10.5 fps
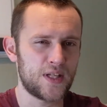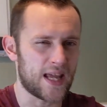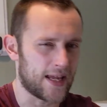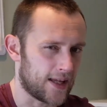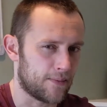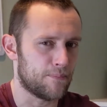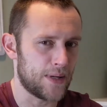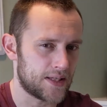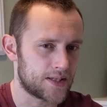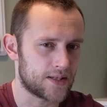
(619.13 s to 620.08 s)
taking
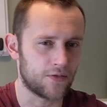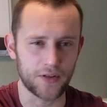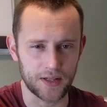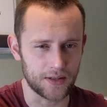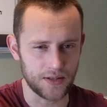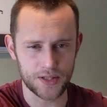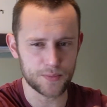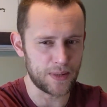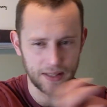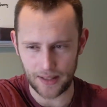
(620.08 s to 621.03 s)
bits of it and
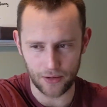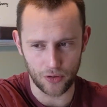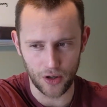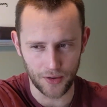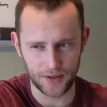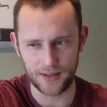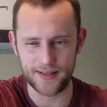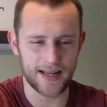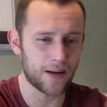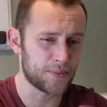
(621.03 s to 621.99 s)
spinning it around and
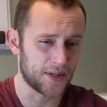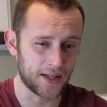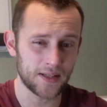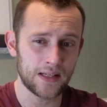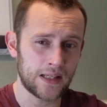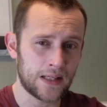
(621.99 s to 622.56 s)
adapting it.